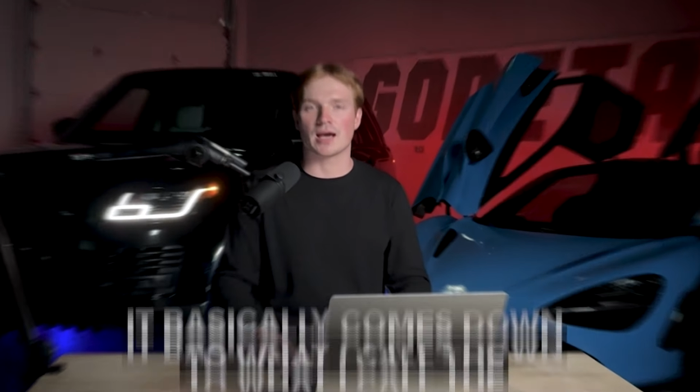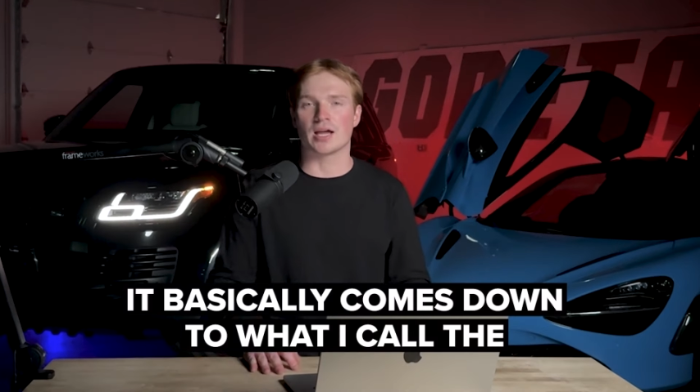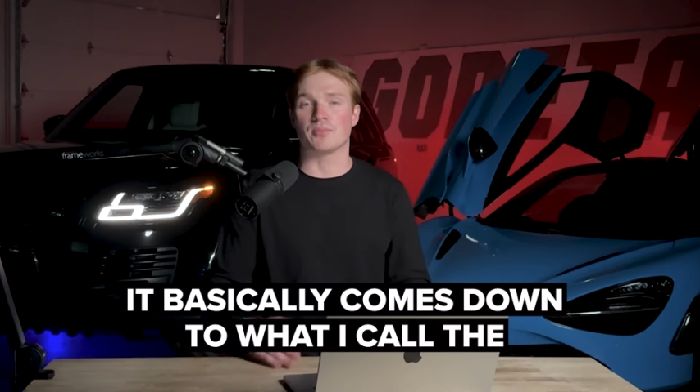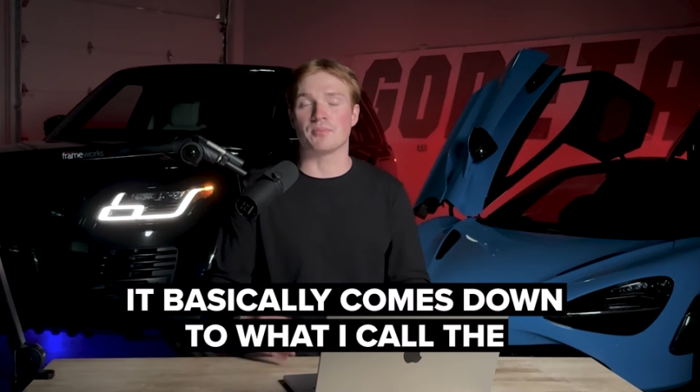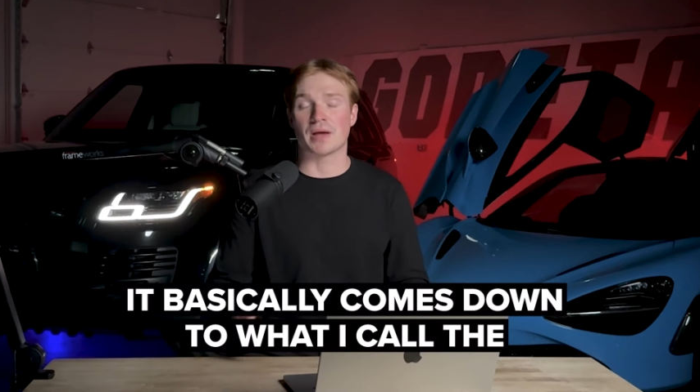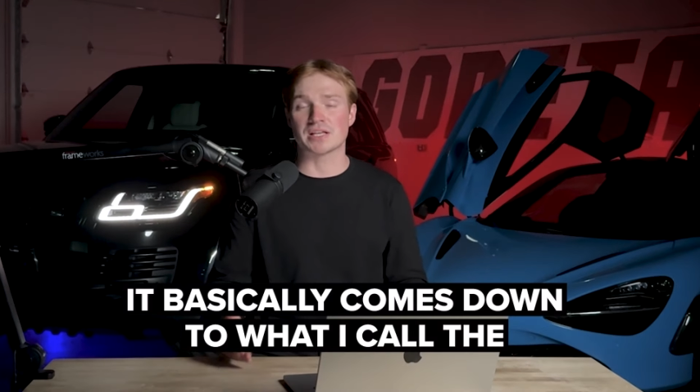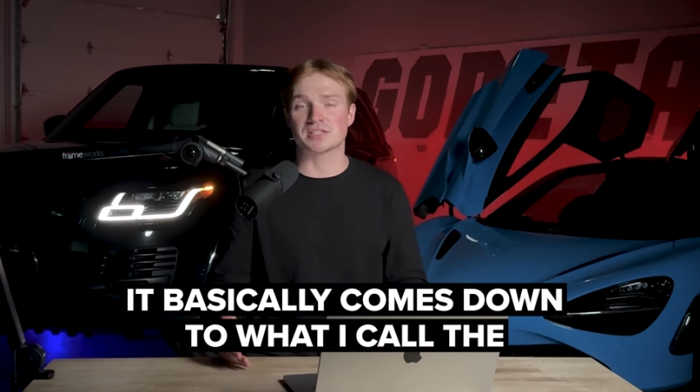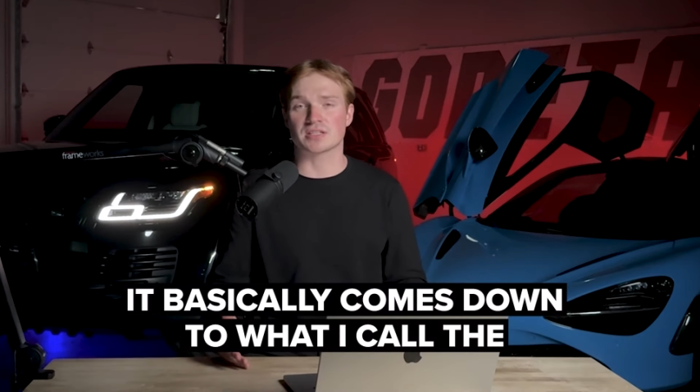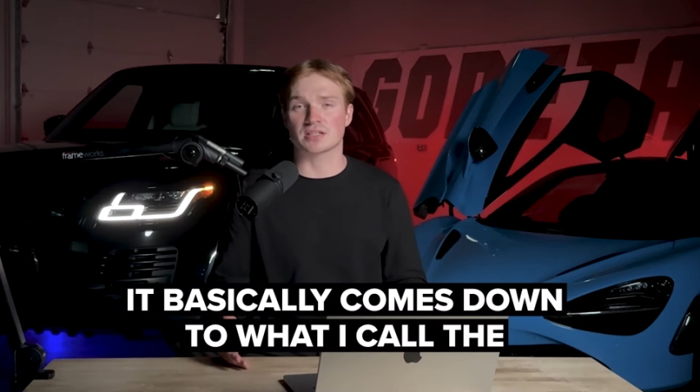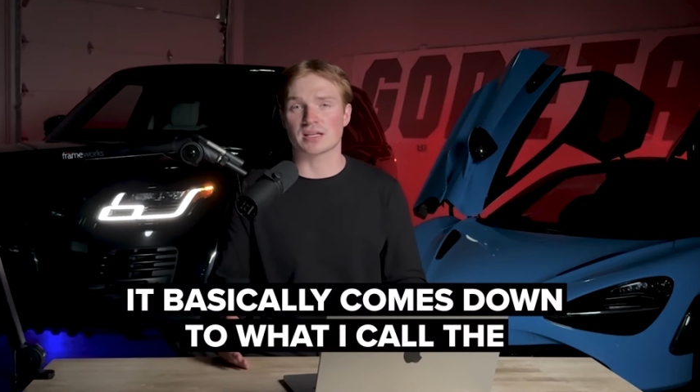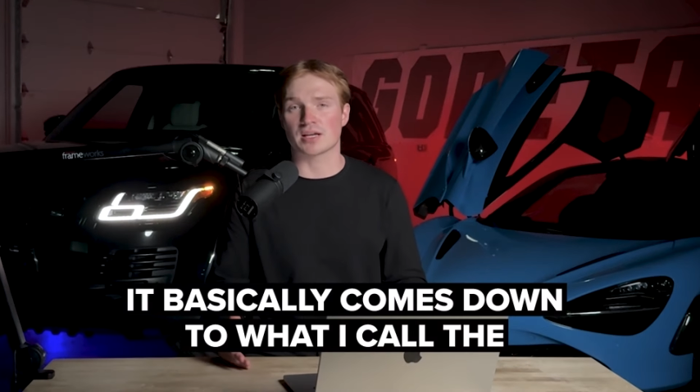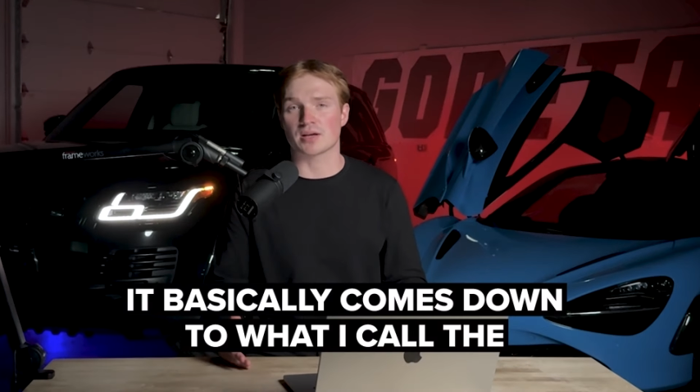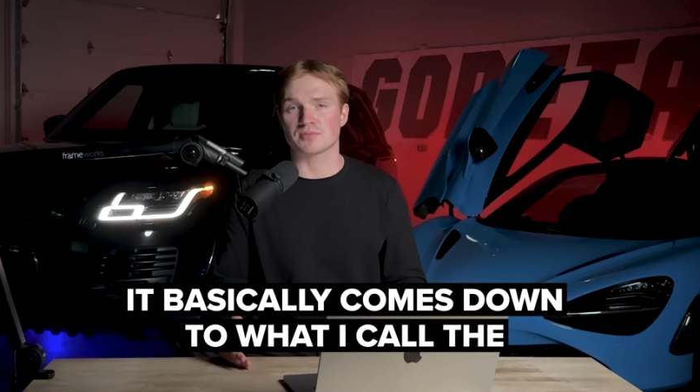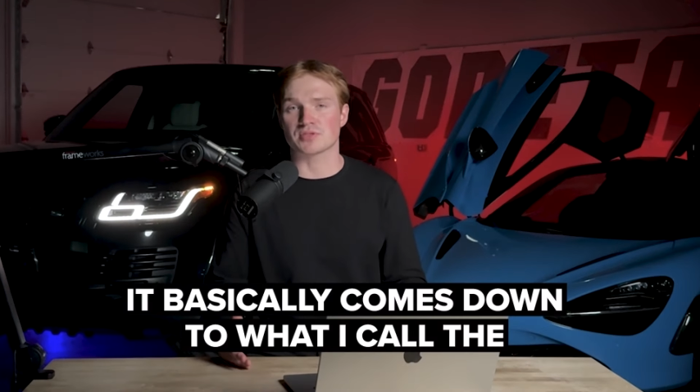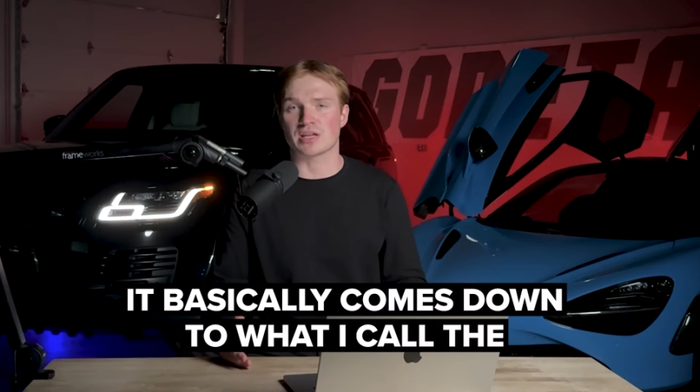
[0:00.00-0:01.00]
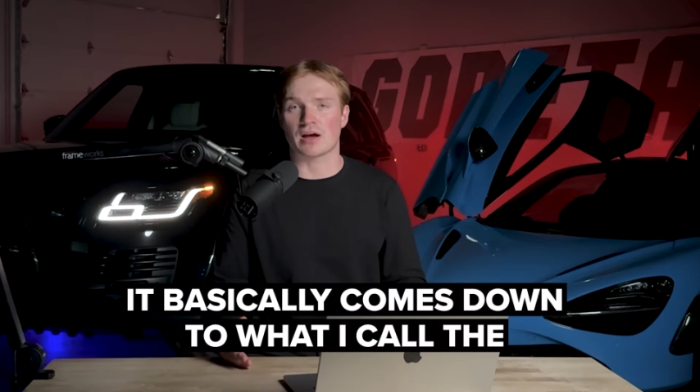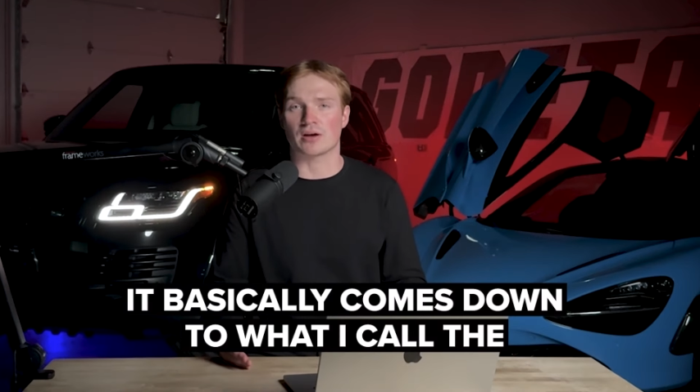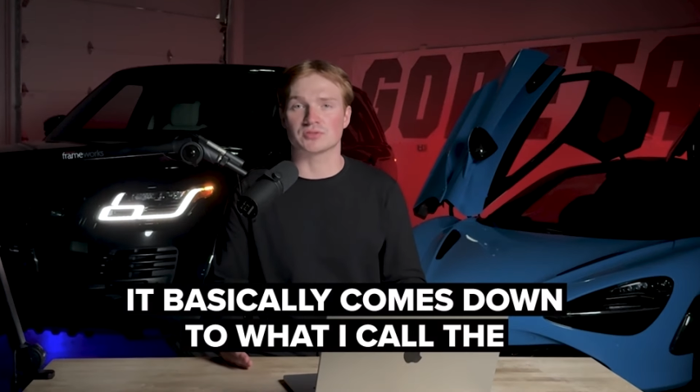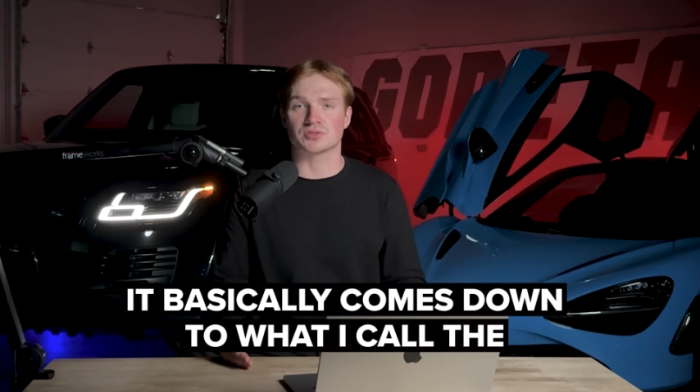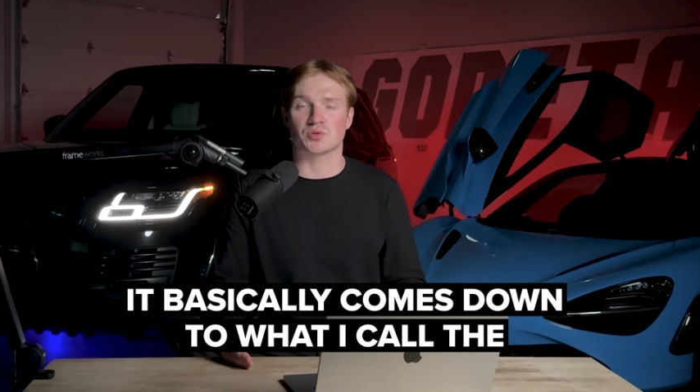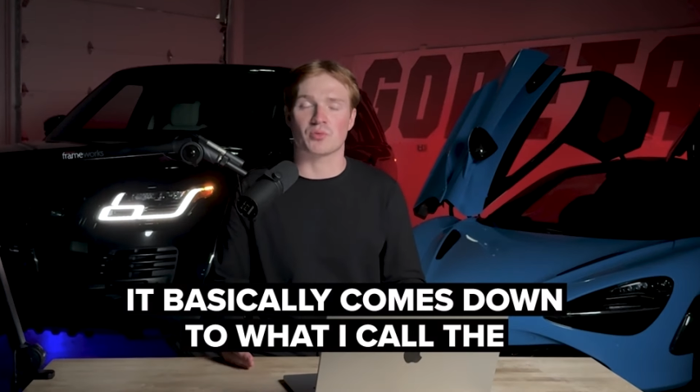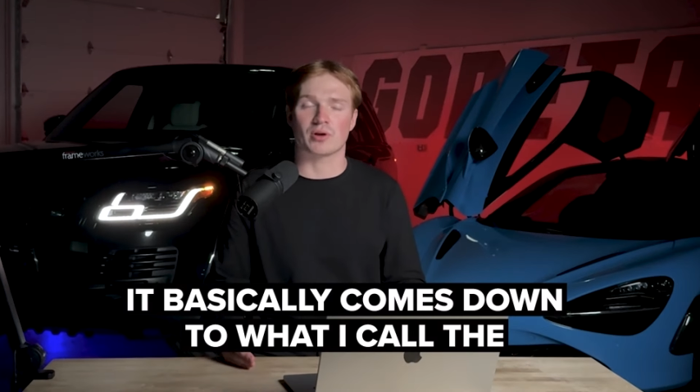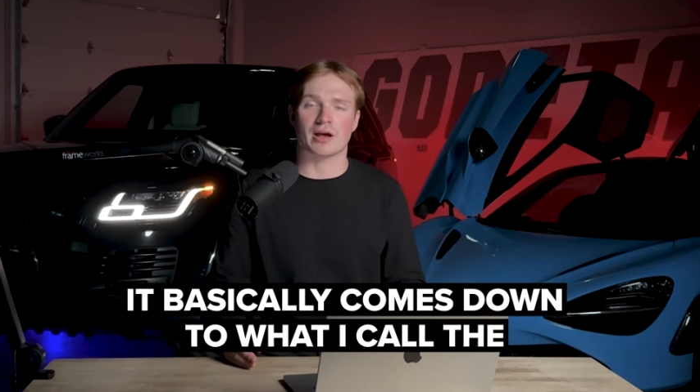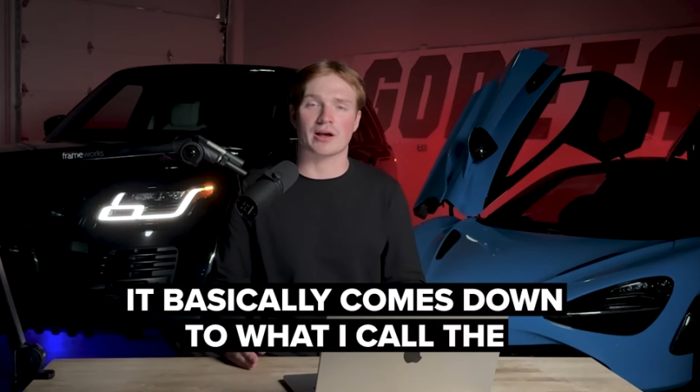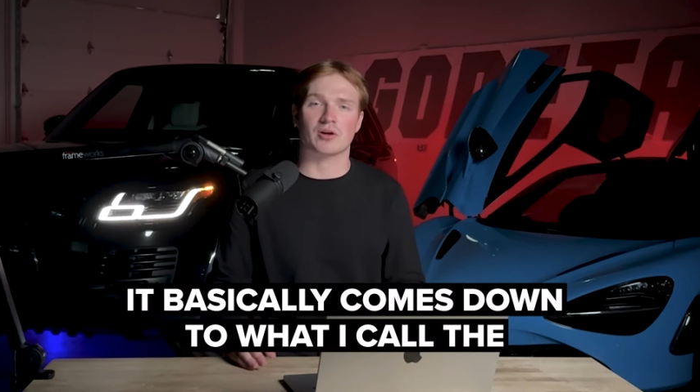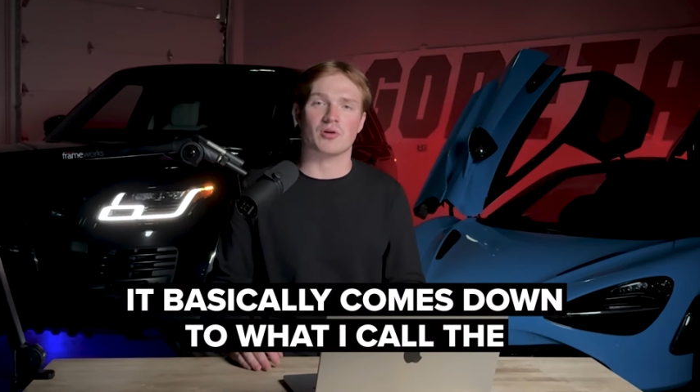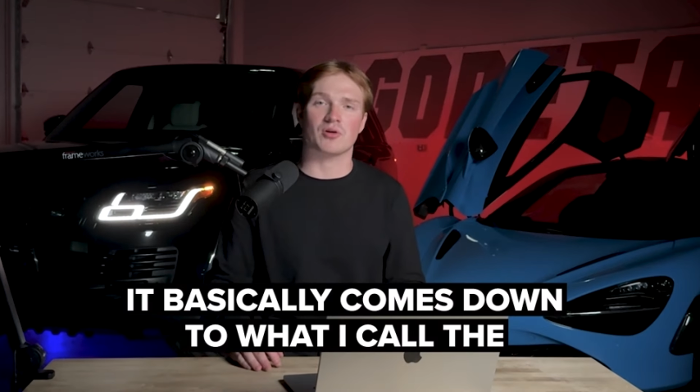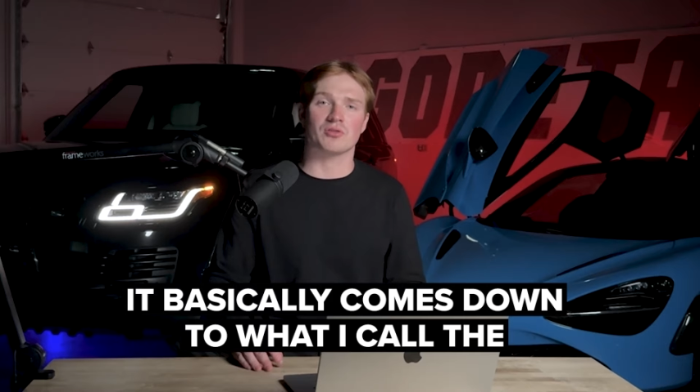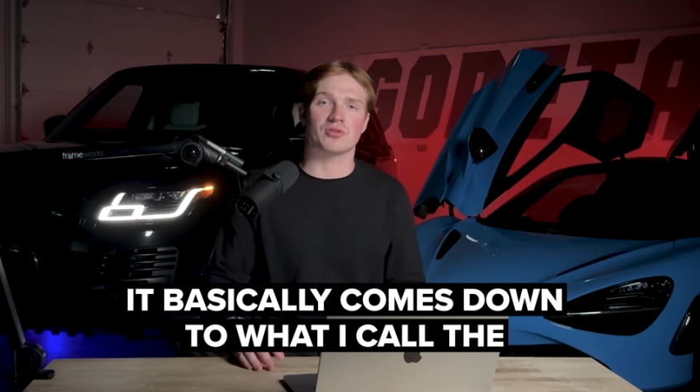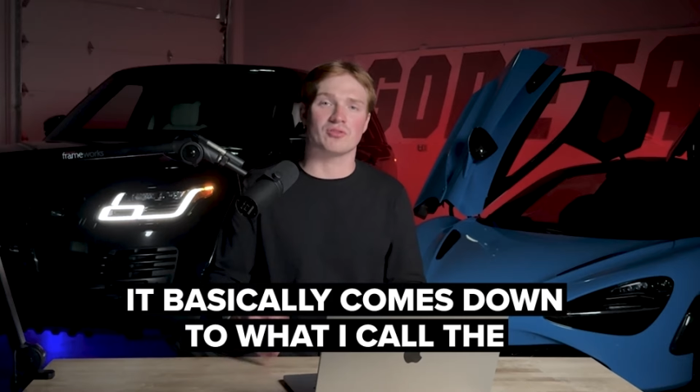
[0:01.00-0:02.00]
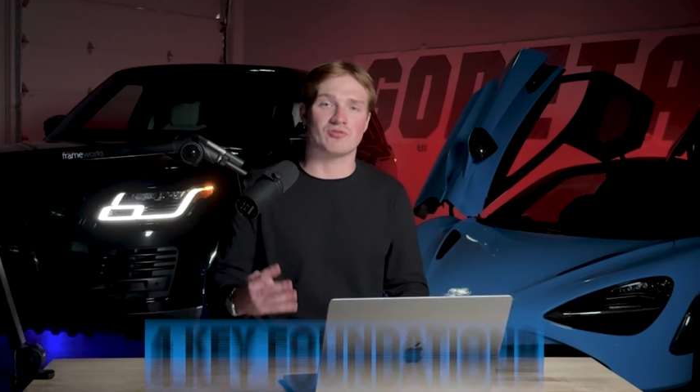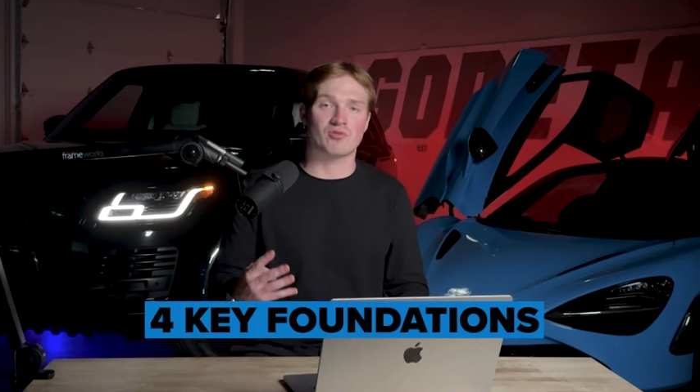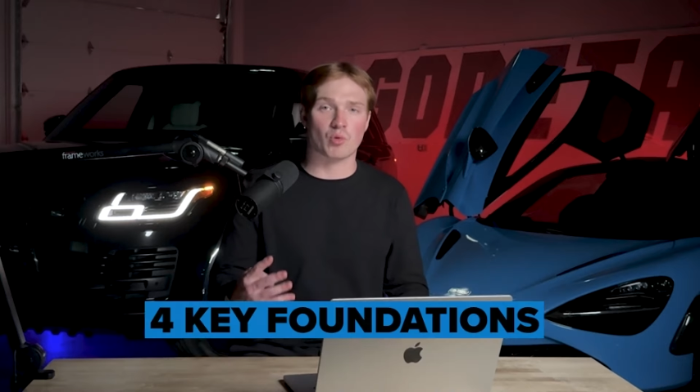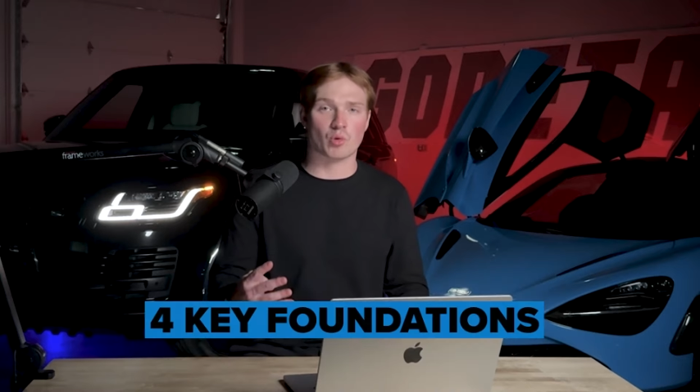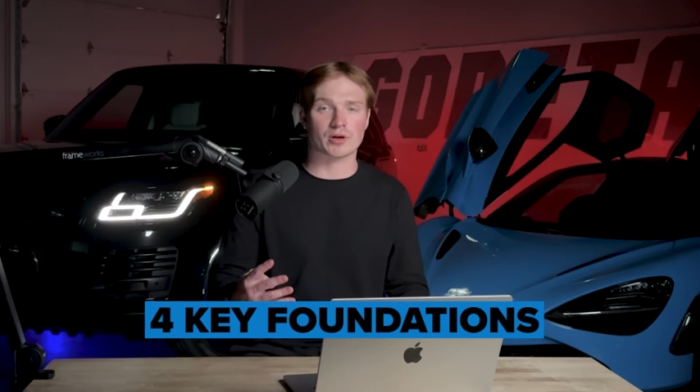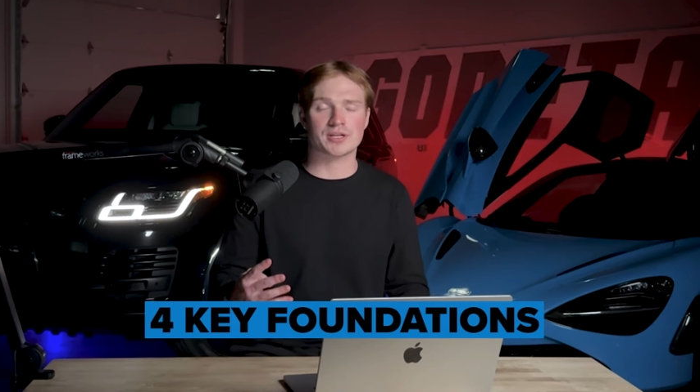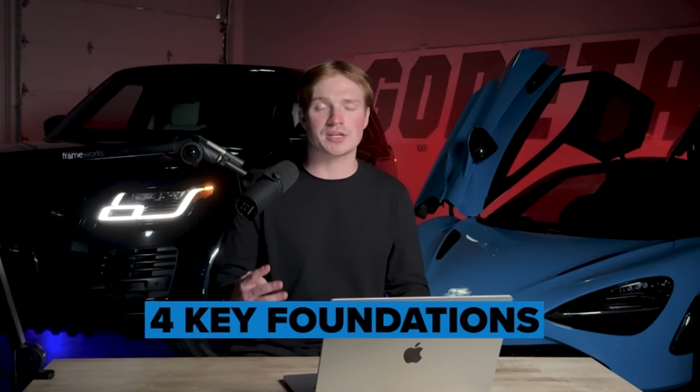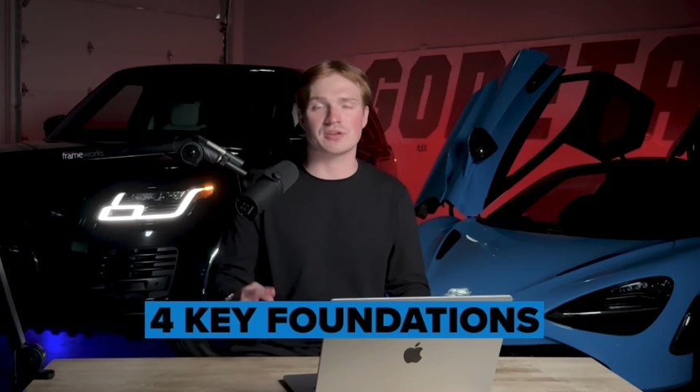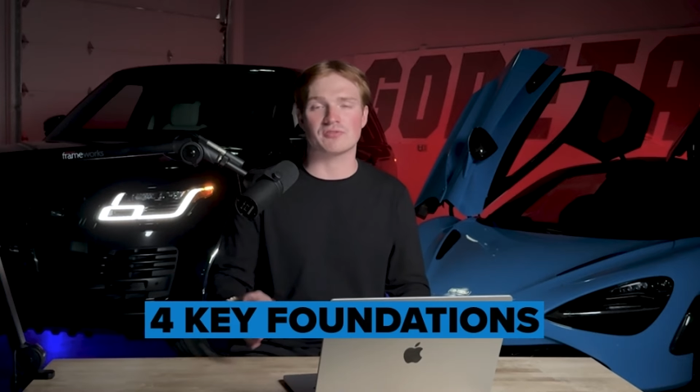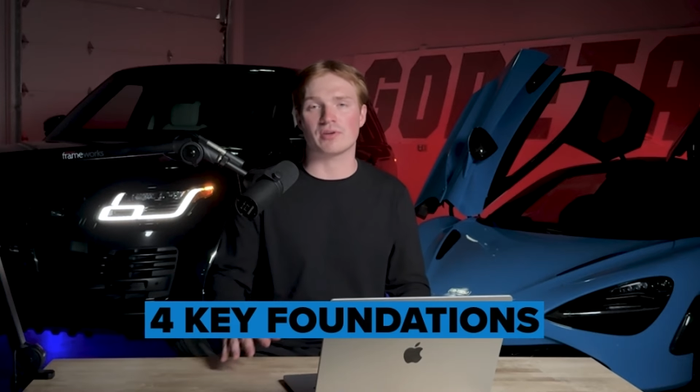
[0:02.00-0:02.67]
And it basically comes down to what I call the 4 key